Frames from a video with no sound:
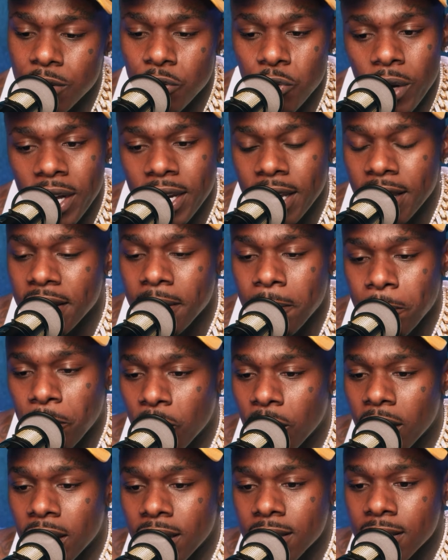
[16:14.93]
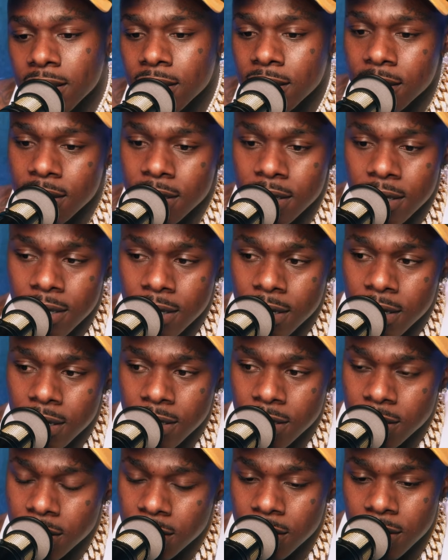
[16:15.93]
at any point,
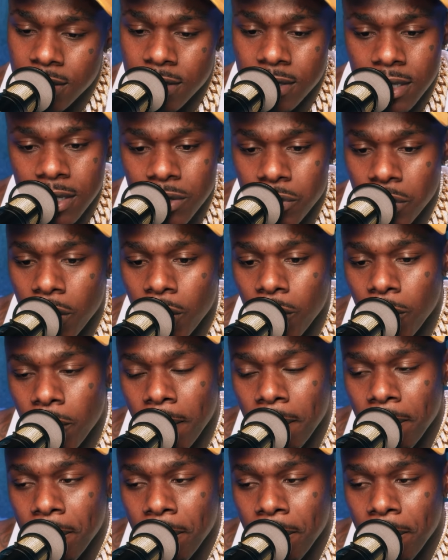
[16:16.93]
you know,